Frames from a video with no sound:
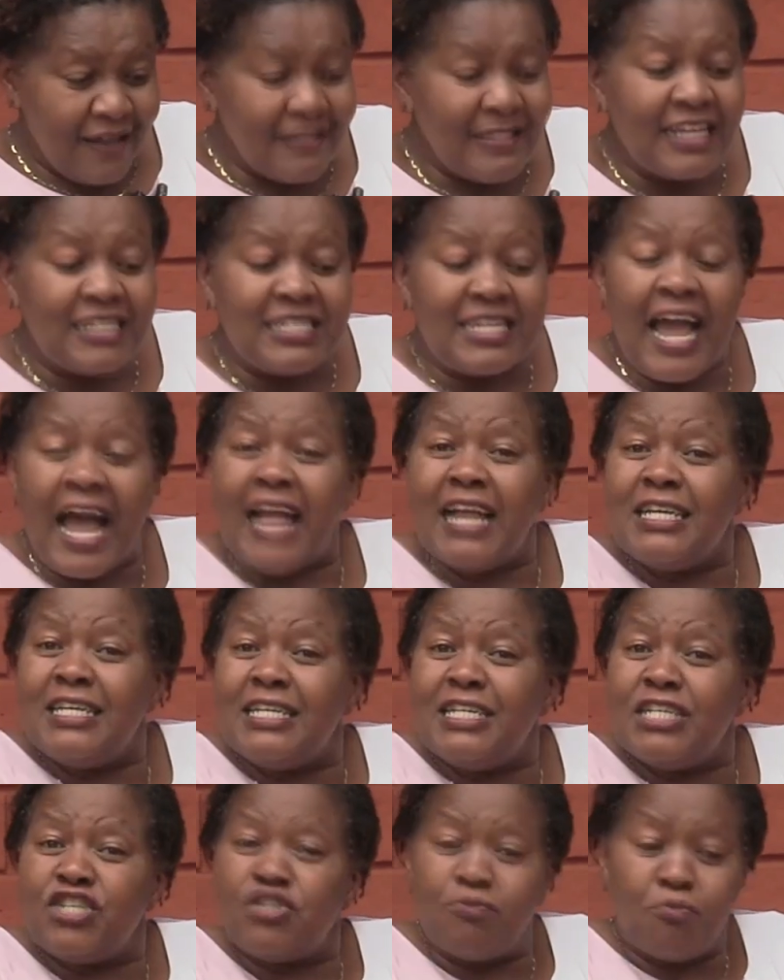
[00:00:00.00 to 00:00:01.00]
the
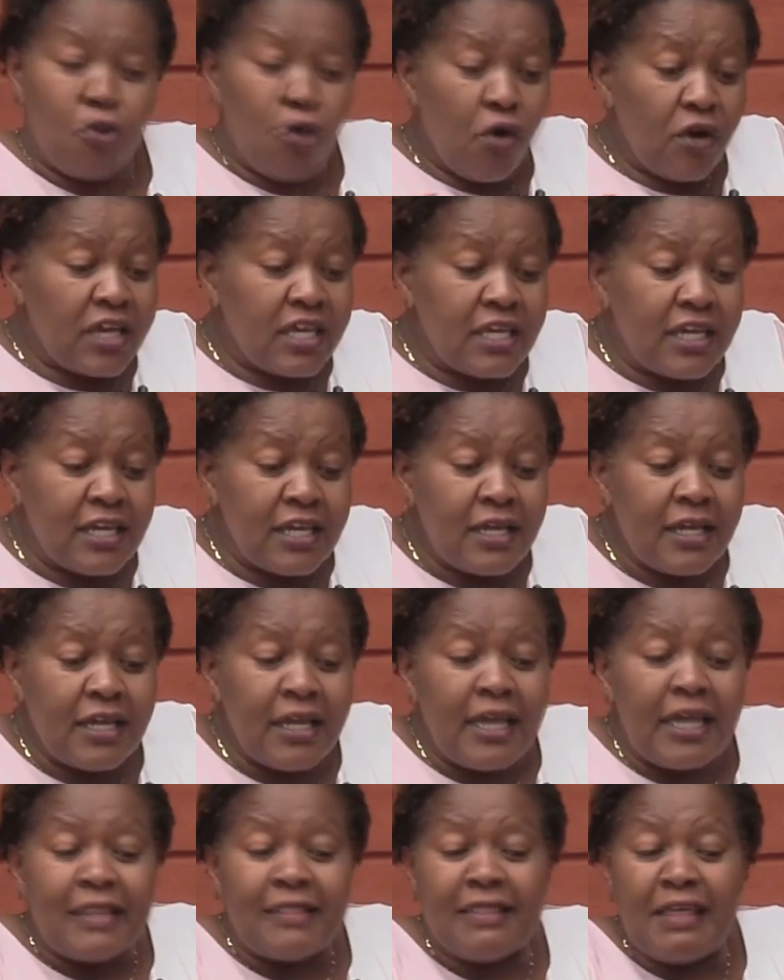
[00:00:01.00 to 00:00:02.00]
childish mocking,
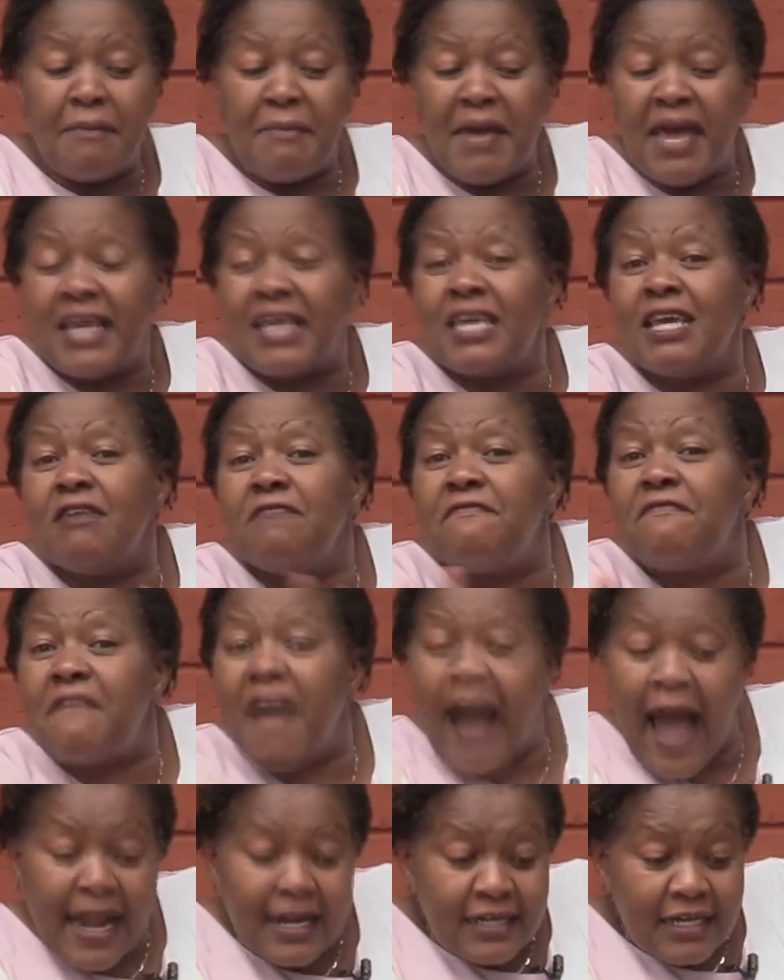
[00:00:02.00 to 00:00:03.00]
the making
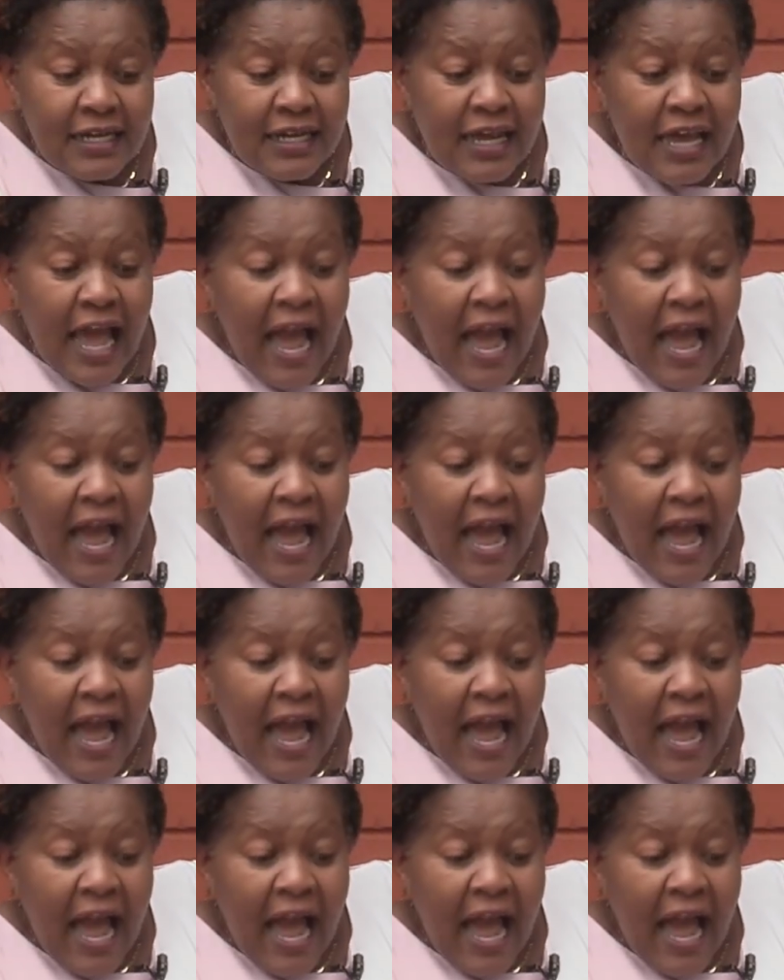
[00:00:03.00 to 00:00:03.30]
fun,